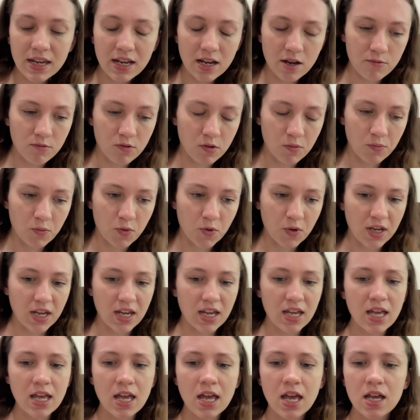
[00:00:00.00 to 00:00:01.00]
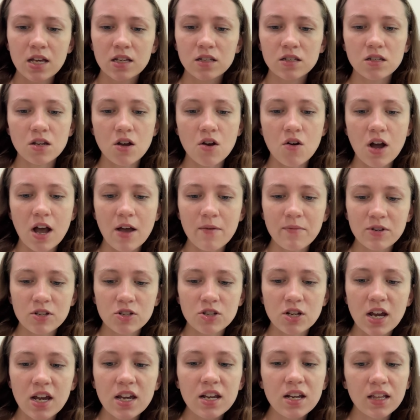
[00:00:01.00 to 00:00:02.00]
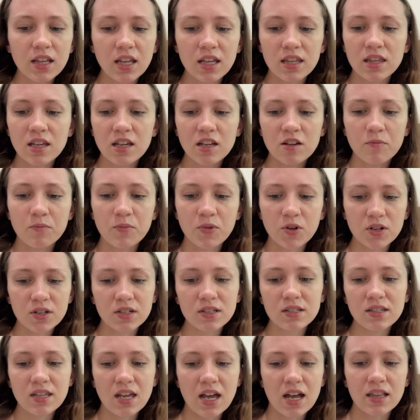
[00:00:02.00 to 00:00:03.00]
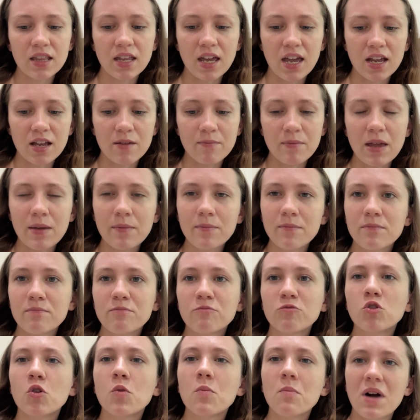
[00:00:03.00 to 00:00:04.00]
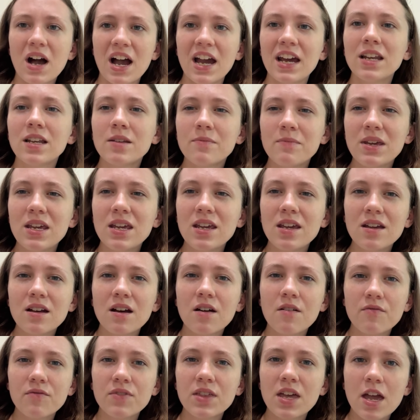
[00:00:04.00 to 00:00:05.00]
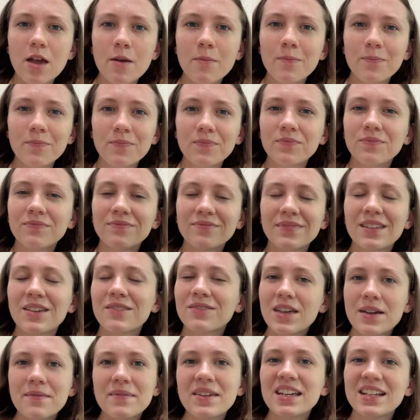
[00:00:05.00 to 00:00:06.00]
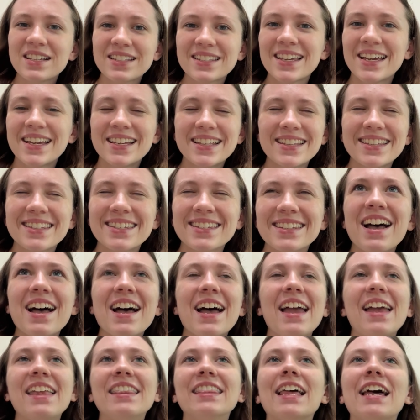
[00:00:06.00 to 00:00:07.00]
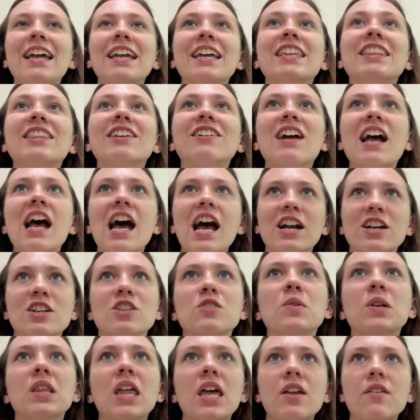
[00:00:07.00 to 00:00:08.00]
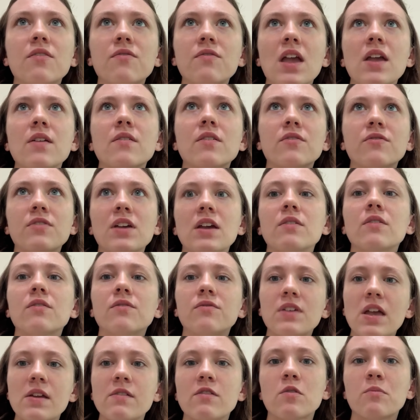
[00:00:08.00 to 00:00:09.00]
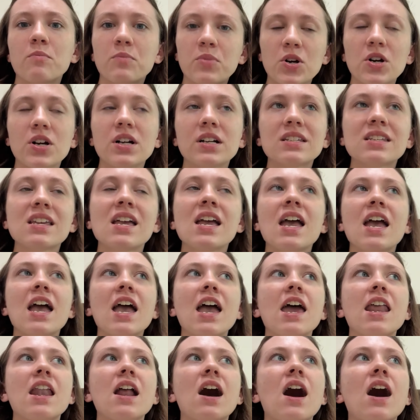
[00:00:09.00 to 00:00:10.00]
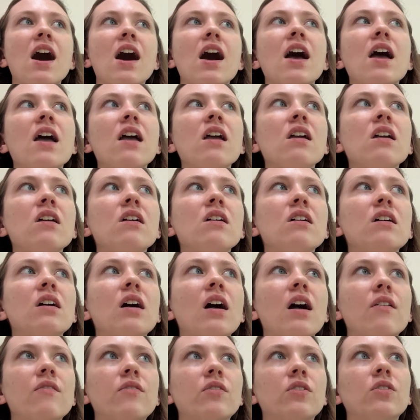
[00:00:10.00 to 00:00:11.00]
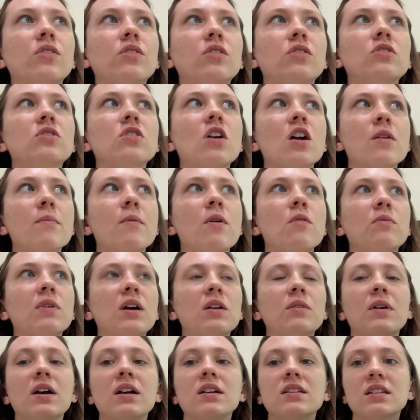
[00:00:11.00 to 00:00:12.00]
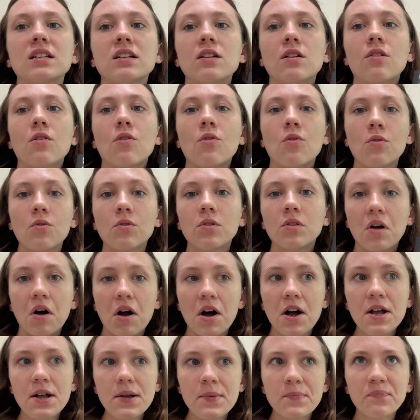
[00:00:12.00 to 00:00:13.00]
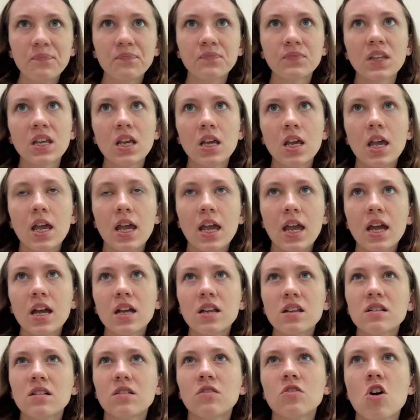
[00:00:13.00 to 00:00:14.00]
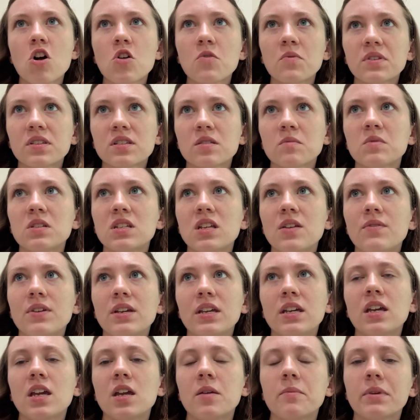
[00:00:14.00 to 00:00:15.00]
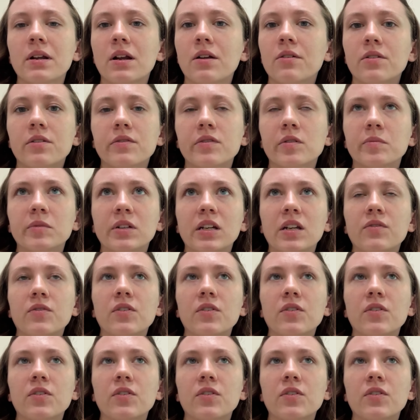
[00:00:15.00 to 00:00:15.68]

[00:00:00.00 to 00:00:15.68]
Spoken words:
at one point. So I've been trying to, like, think of books that, like, remind me of them, if that makes sense, and like their actual like favorite books. And I have heard her talk about Red Rising a whole lot, and along with some Stephen King, but I don't know if I'm ready for